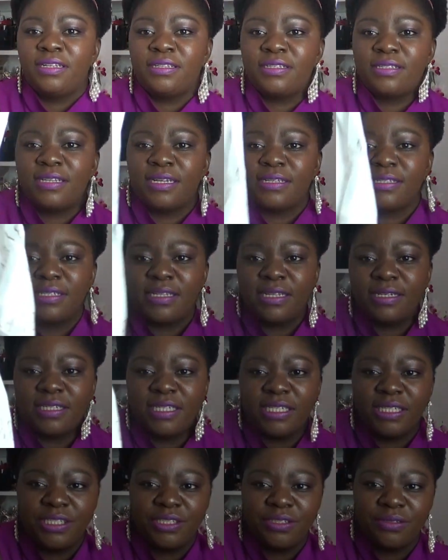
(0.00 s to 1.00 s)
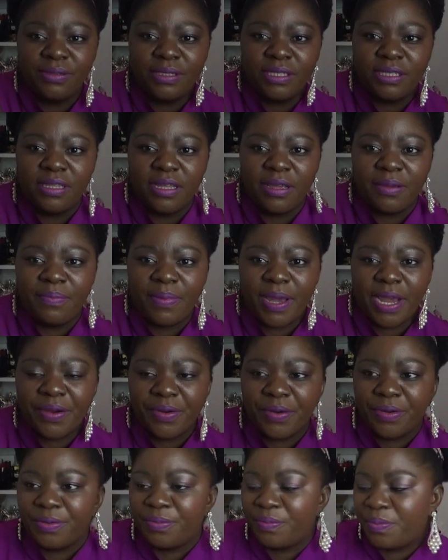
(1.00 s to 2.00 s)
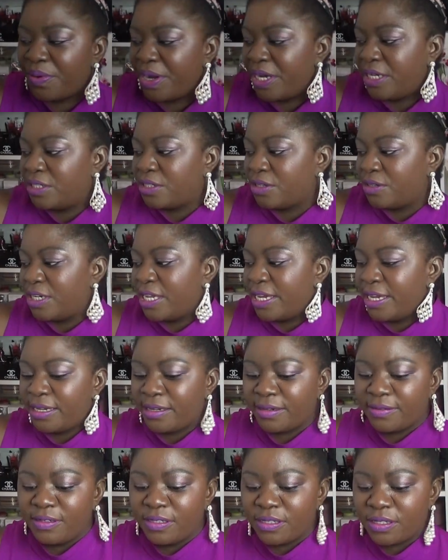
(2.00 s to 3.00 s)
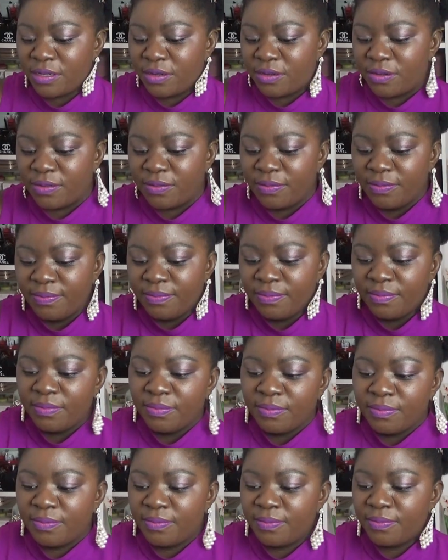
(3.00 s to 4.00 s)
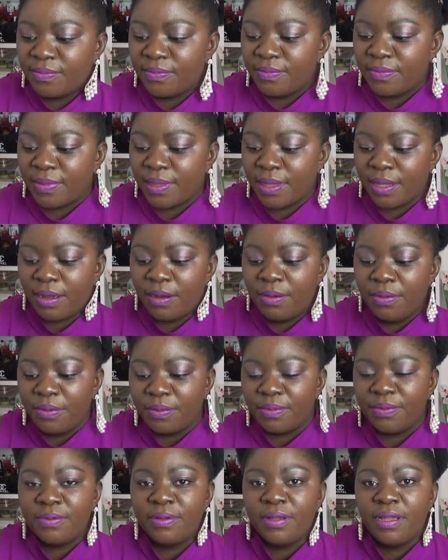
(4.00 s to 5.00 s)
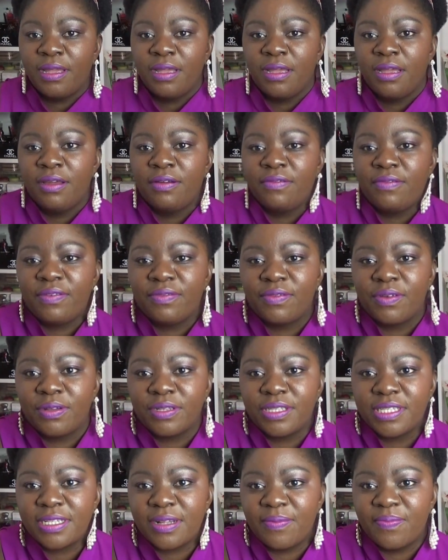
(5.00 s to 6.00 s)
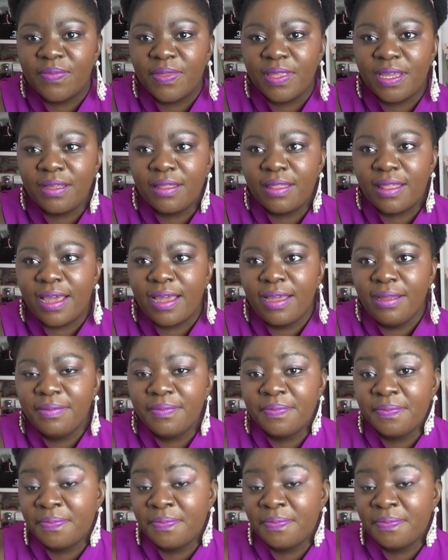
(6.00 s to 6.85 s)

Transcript: It's just the tissue with the Byron print on it. So, oh, we've got something there.